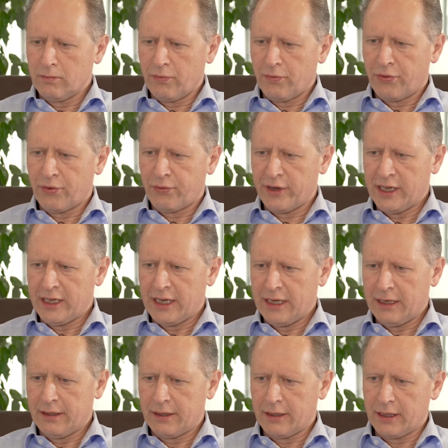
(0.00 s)
three
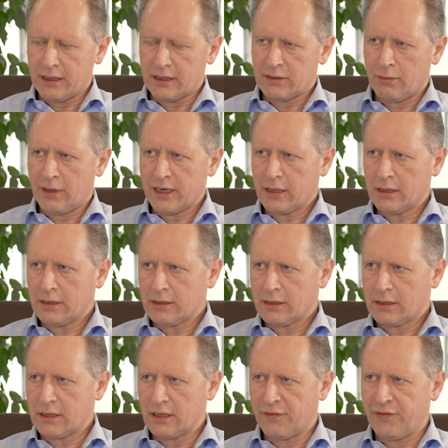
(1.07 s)
key things. One
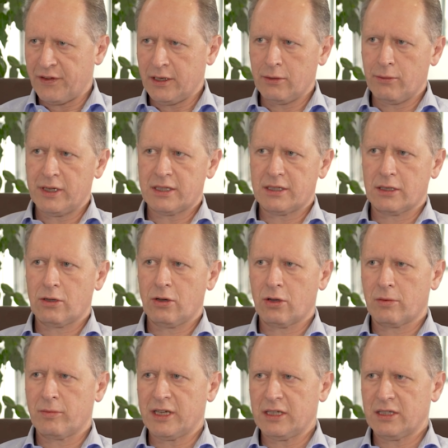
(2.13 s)
is if the US
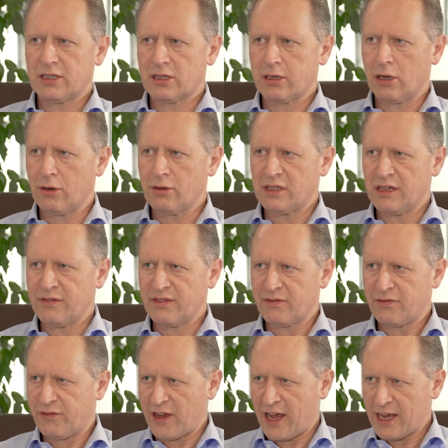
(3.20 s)
economy slows even
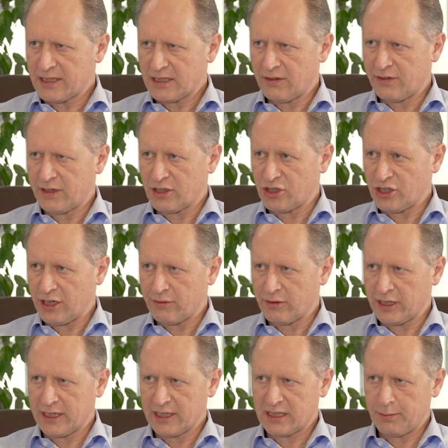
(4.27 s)
faster than is
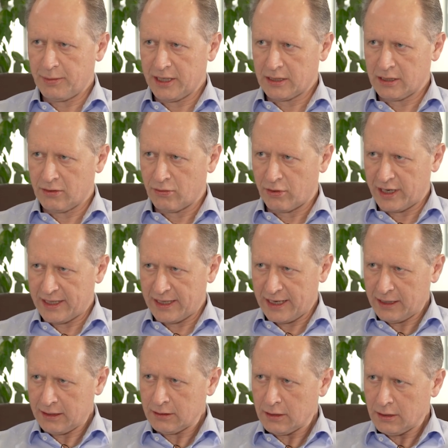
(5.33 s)
generally expected right
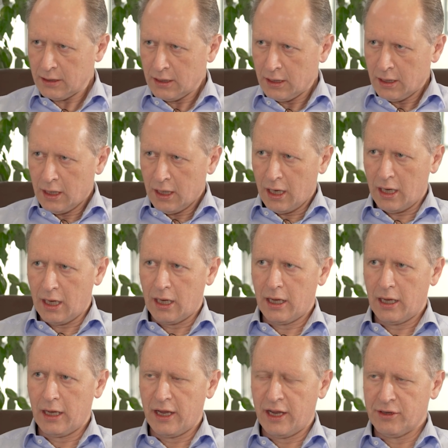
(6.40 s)
now,
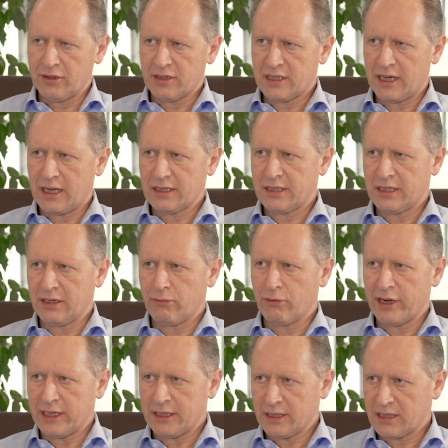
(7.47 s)
and you start seeing
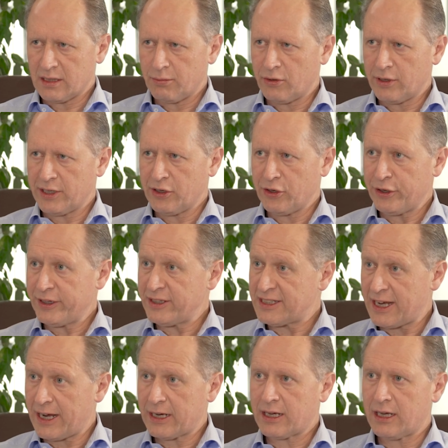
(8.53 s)
really disappointing earnings
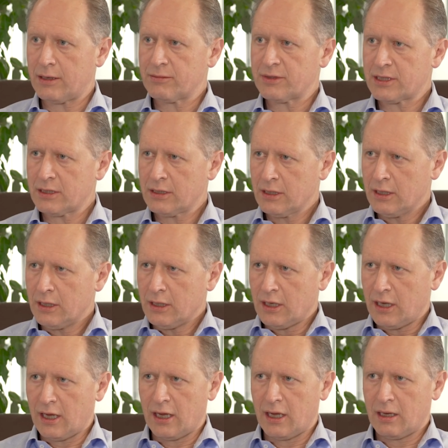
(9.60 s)
outcomes,
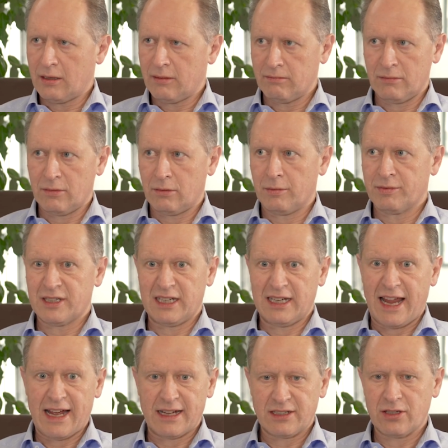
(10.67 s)

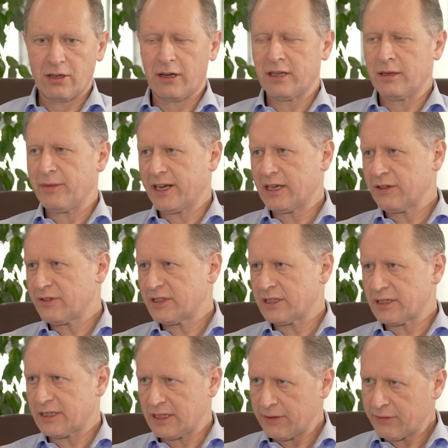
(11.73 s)
obviously outside the
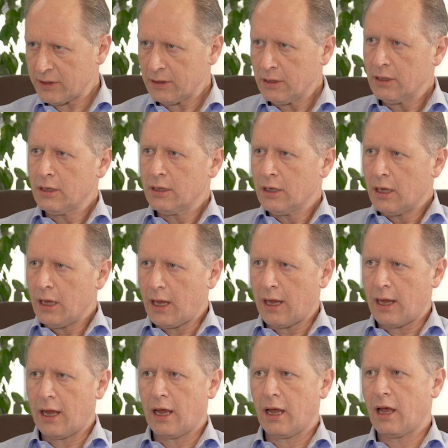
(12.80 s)
Magnificent Seven,
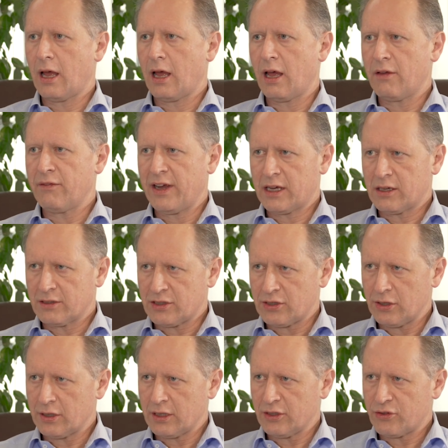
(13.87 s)
that could
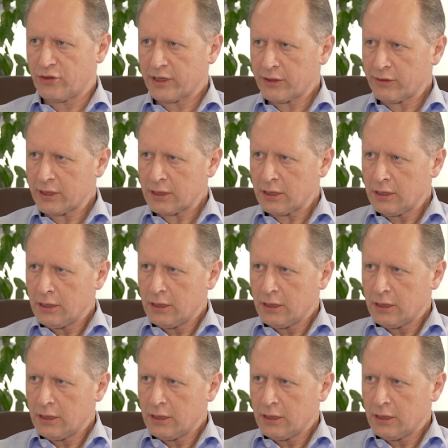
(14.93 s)
certainly trigger it.